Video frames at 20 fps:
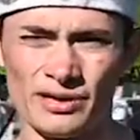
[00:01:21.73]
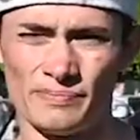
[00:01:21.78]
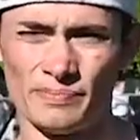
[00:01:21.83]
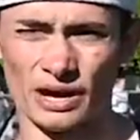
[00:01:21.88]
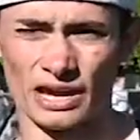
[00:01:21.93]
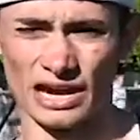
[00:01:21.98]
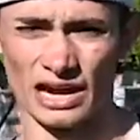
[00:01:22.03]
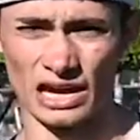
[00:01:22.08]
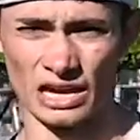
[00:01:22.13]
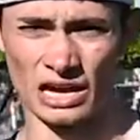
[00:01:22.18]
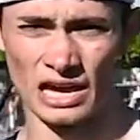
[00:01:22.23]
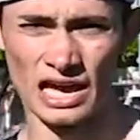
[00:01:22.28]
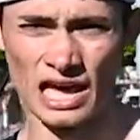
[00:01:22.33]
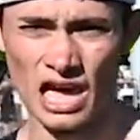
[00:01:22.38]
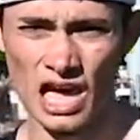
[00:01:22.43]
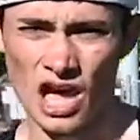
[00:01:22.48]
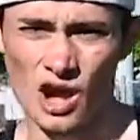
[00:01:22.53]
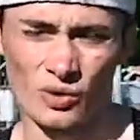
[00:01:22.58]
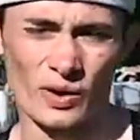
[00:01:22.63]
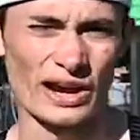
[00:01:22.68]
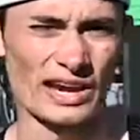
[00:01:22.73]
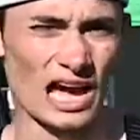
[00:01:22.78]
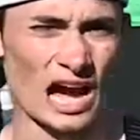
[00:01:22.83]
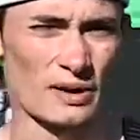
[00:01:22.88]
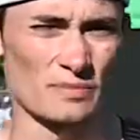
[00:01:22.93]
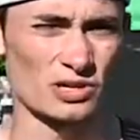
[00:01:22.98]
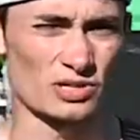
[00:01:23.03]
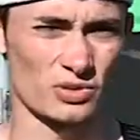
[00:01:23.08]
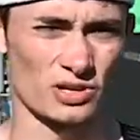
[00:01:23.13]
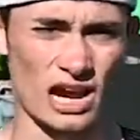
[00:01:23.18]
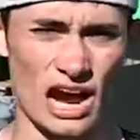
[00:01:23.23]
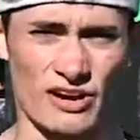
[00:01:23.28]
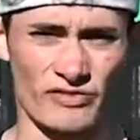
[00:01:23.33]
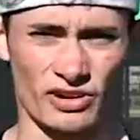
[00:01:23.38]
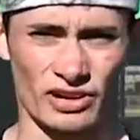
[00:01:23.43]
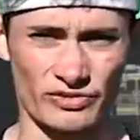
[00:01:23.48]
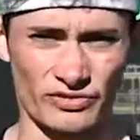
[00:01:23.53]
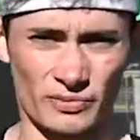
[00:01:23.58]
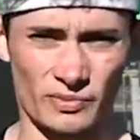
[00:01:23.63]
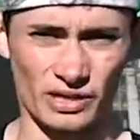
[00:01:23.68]
But uh, right now, I'm just
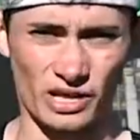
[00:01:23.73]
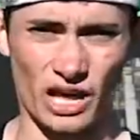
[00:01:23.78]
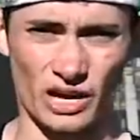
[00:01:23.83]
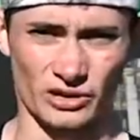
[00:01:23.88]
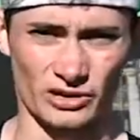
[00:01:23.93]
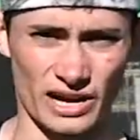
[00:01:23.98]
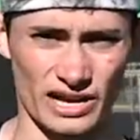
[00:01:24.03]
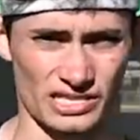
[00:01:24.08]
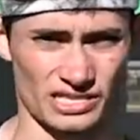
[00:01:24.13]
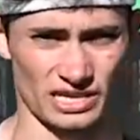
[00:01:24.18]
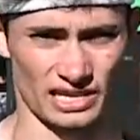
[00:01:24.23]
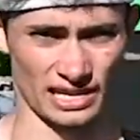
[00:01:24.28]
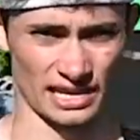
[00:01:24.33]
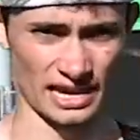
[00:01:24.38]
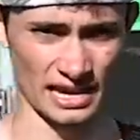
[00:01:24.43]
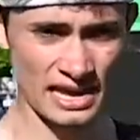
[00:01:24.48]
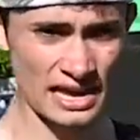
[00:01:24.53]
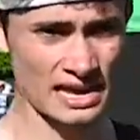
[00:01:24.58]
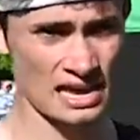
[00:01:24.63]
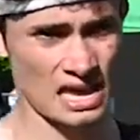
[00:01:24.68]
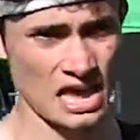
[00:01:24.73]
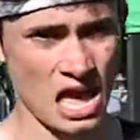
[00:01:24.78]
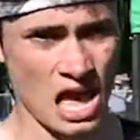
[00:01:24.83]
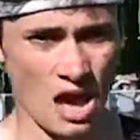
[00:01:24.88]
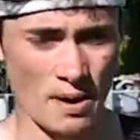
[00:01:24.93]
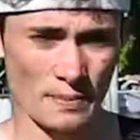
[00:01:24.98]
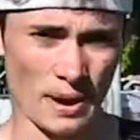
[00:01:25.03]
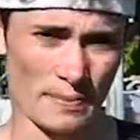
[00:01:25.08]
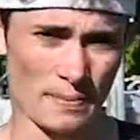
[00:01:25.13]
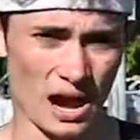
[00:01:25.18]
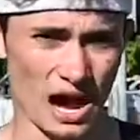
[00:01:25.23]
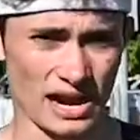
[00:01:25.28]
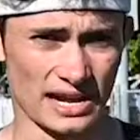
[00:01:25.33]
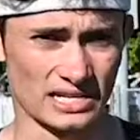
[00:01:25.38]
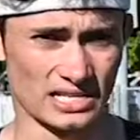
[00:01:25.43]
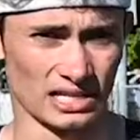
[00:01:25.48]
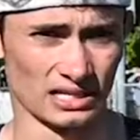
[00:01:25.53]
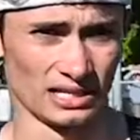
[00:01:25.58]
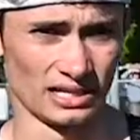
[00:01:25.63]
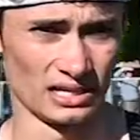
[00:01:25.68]
recovering from a lot of racing, and my
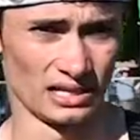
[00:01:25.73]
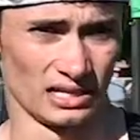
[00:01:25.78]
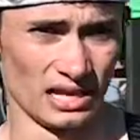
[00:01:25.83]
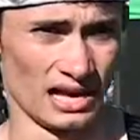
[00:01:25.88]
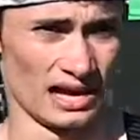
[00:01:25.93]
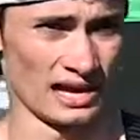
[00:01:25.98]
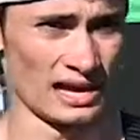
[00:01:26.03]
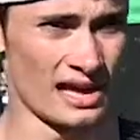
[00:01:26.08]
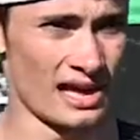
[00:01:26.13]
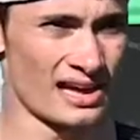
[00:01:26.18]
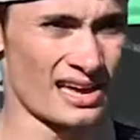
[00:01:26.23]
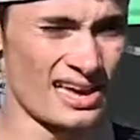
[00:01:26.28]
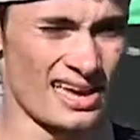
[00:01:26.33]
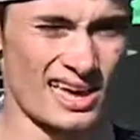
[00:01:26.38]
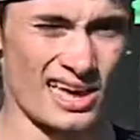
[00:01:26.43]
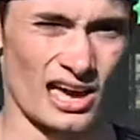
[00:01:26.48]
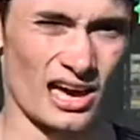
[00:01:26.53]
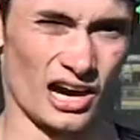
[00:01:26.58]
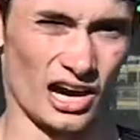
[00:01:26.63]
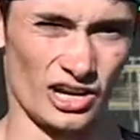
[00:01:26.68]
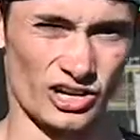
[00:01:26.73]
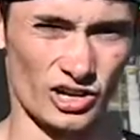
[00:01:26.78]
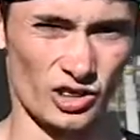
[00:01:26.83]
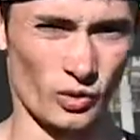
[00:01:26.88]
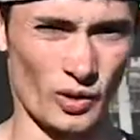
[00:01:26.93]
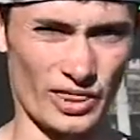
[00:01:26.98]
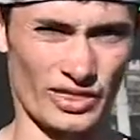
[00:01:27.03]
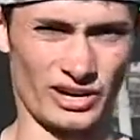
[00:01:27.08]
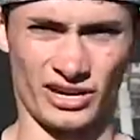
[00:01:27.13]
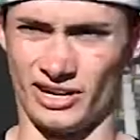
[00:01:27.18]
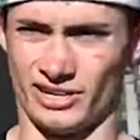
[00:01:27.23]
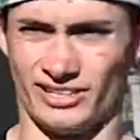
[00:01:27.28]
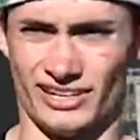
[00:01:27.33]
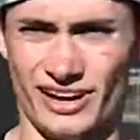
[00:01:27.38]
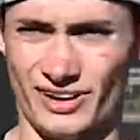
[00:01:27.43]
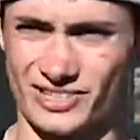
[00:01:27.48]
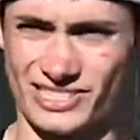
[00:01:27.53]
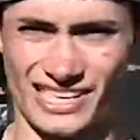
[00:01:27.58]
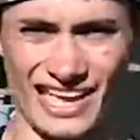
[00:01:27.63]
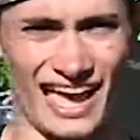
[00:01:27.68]
body's a little uh, under the weather, I
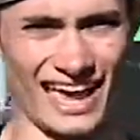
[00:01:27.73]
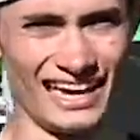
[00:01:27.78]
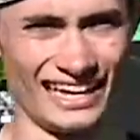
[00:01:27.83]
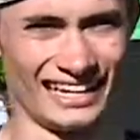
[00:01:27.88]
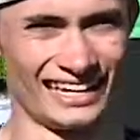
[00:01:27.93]
would say.